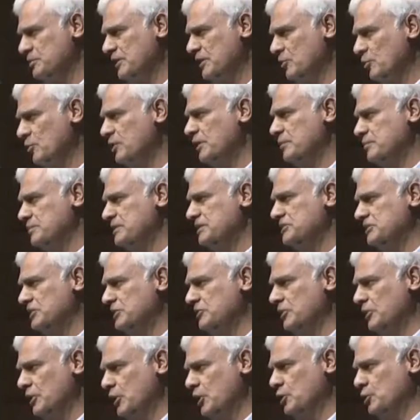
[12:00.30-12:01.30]
but I want to be
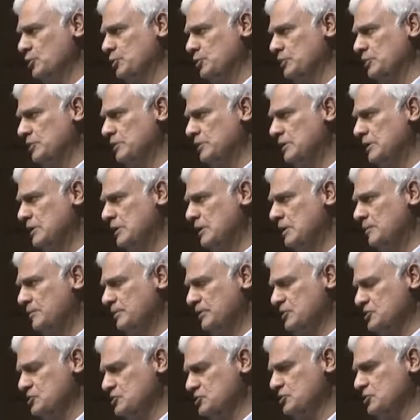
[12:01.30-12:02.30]
there alone,
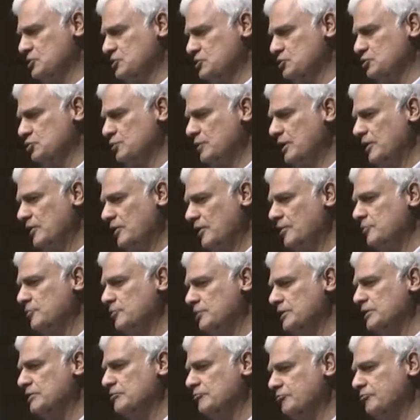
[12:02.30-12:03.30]
because this is where I
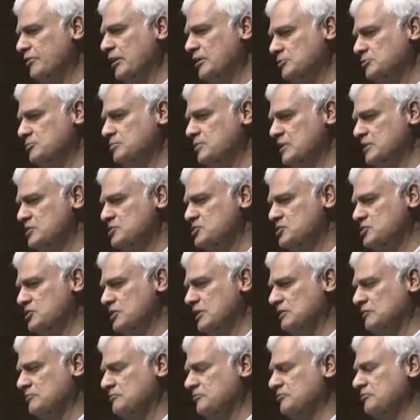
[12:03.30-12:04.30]
really found
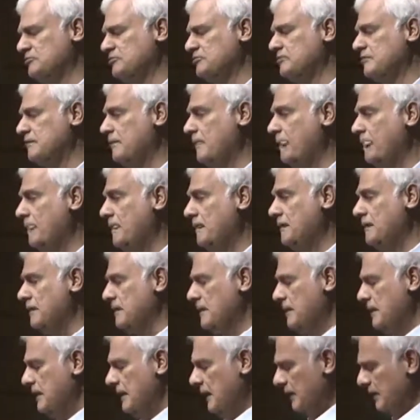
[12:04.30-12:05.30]
myself."
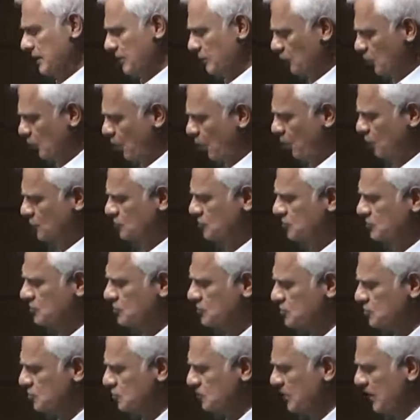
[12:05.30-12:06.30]
And he walked
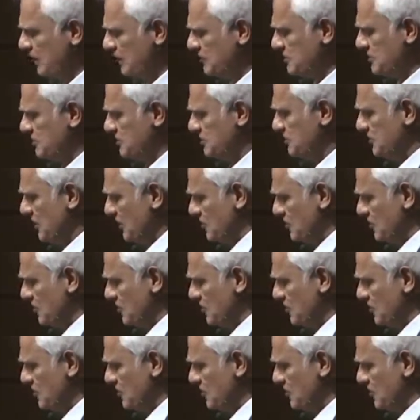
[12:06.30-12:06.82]
into that